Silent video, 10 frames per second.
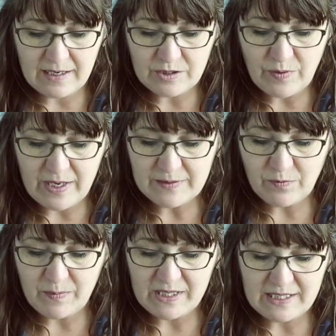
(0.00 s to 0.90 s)

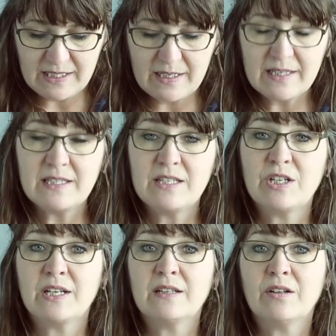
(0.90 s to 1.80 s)
transforming
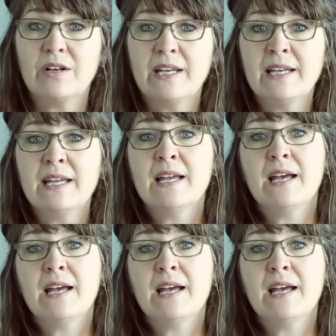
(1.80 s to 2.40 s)
teaching and learning